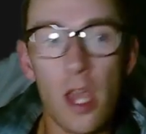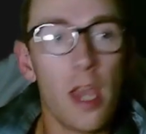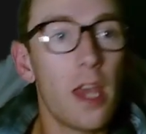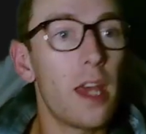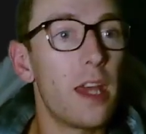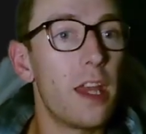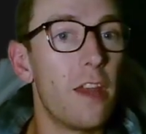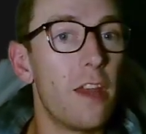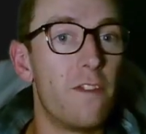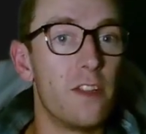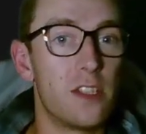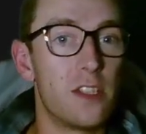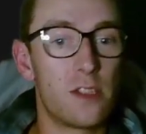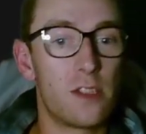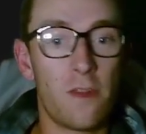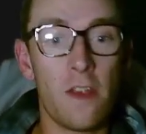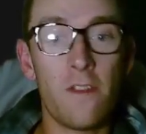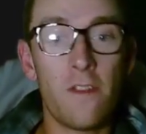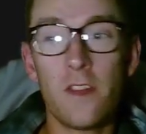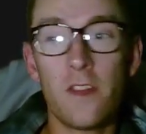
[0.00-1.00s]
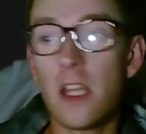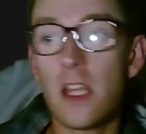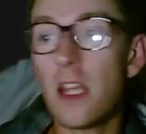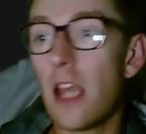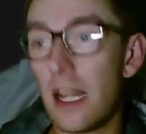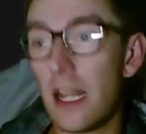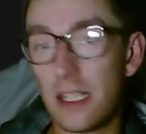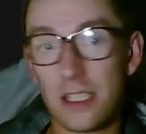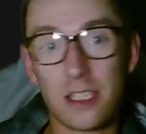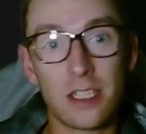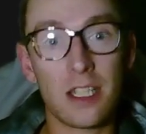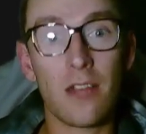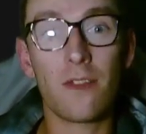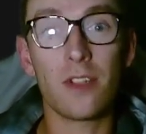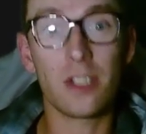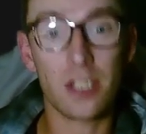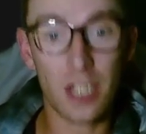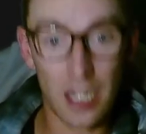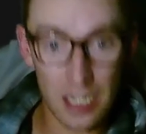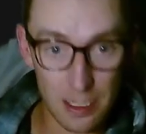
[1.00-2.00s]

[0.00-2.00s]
If it's 50, that's 17